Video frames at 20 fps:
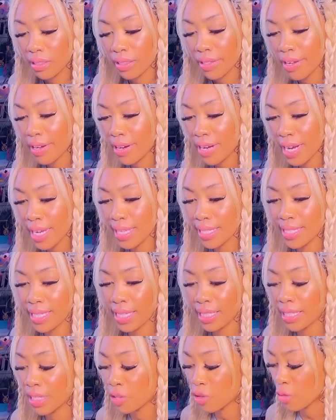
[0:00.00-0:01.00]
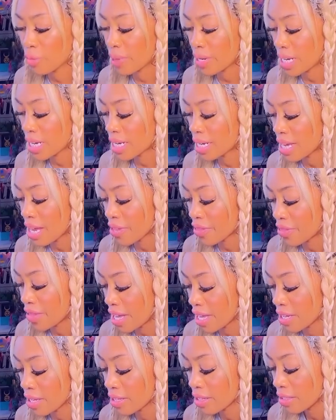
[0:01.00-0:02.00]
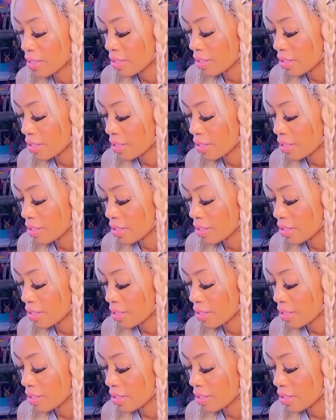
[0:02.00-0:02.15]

And you're not telling nobody nothing.